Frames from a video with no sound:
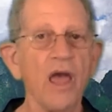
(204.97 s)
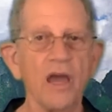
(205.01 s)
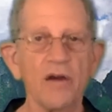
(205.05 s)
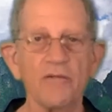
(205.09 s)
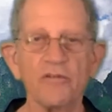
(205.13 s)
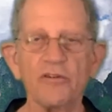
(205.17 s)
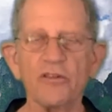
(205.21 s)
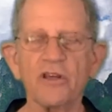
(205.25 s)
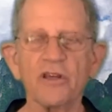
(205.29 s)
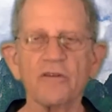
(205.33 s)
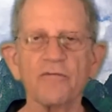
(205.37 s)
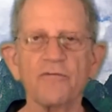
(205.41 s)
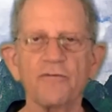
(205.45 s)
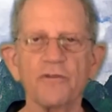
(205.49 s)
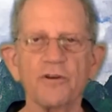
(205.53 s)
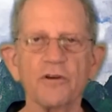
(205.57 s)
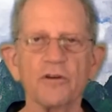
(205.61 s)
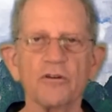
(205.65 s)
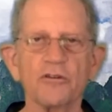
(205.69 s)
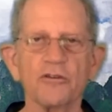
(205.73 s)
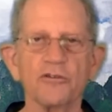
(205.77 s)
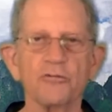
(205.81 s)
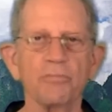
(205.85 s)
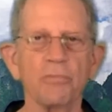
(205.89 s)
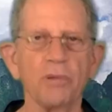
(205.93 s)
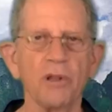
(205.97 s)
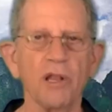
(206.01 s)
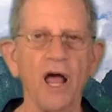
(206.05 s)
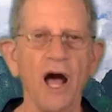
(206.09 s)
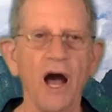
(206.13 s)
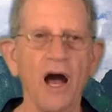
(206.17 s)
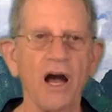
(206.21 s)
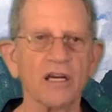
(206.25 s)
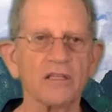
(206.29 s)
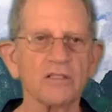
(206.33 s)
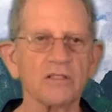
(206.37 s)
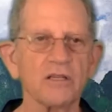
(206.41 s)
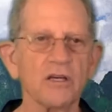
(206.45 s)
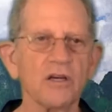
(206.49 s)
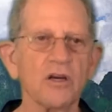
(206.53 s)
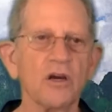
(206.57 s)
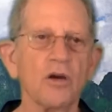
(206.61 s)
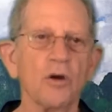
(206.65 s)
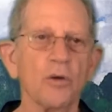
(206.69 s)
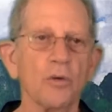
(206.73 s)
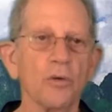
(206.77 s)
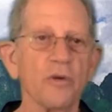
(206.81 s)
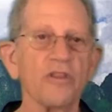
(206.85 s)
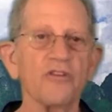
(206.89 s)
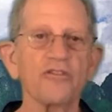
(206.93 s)
Everything feels blocked,
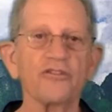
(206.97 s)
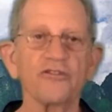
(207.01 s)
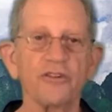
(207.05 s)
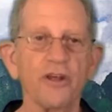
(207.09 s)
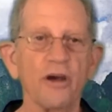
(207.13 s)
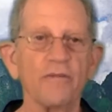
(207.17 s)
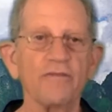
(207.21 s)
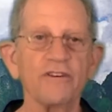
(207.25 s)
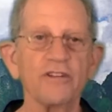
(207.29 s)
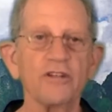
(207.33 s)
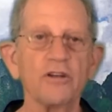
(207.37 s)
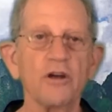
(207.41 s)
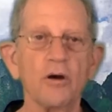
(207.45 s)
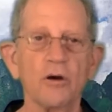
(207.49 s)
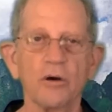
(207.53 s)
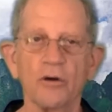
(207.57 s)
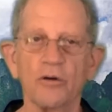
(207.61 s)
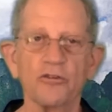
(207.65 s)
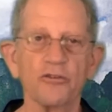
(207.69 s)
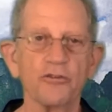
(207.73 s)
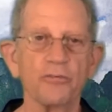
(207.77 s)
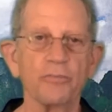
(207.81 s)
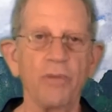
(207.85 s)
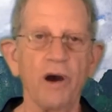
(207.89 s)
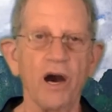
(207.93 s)
with a stuffy nose,